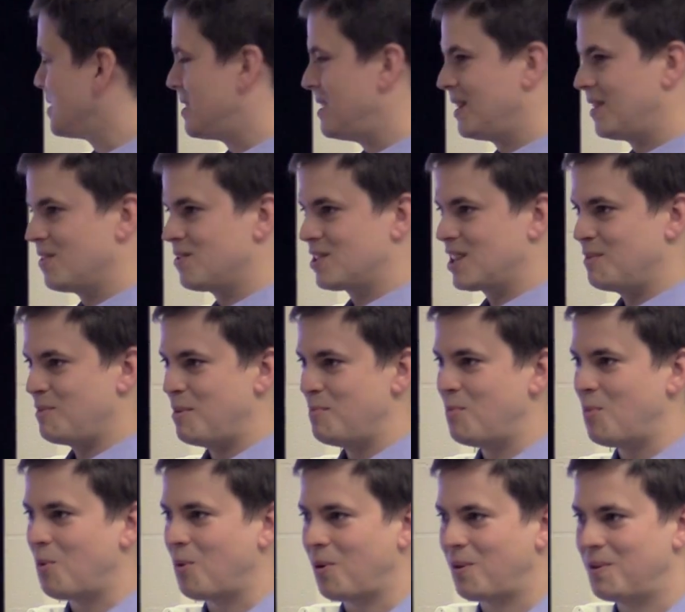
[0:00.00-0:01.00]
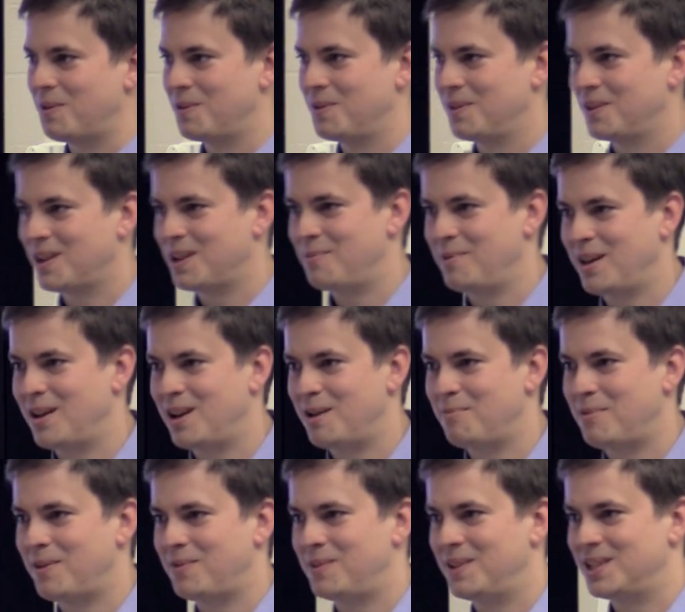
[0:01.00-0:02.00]
I think there's going to be more coming out
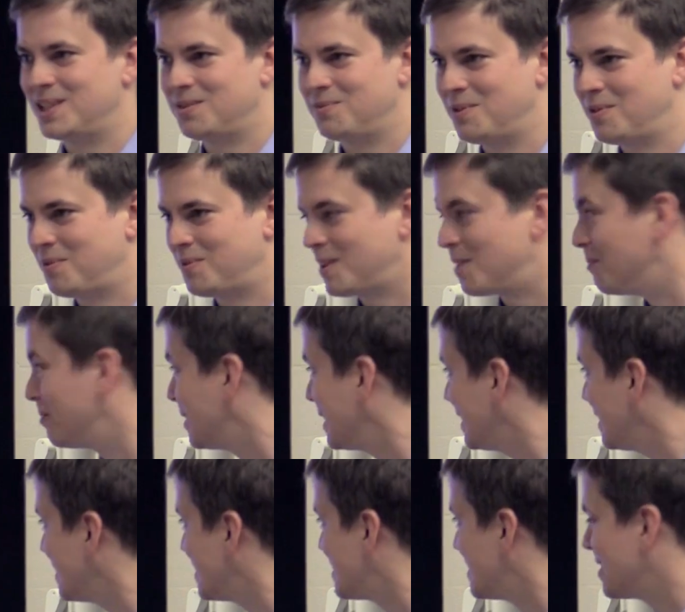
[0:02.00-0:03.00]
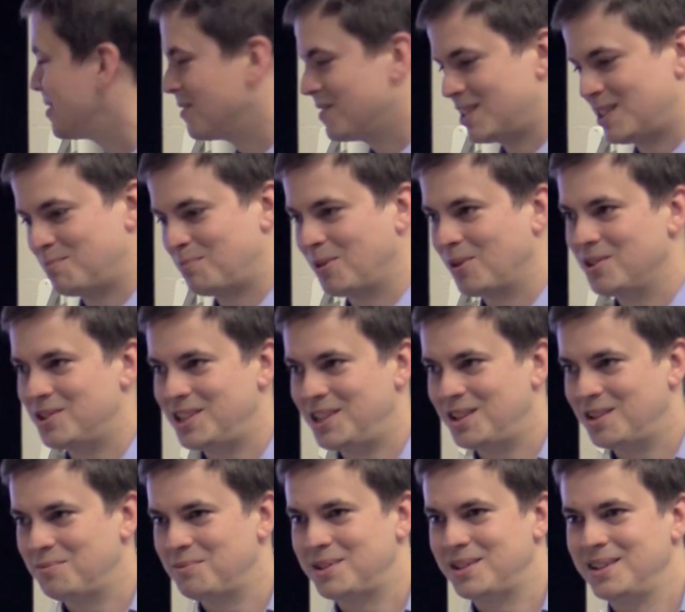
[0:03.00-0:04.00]
about this with completely sequenced bird
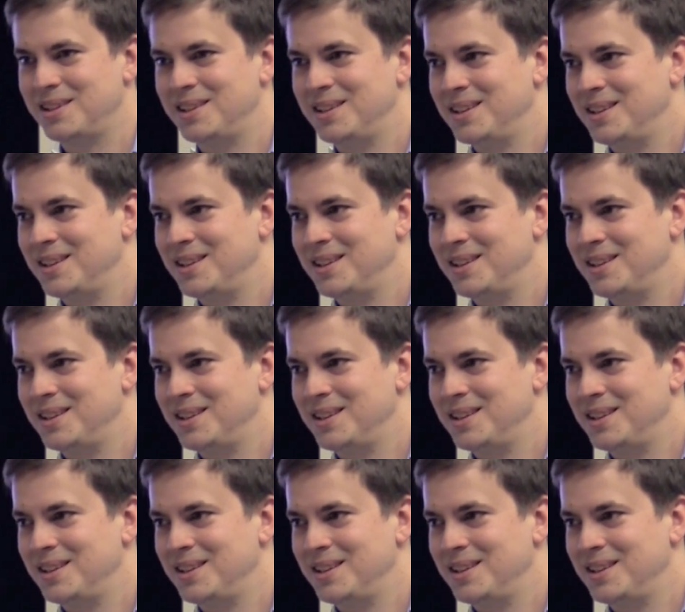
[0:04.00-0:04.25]
genomes,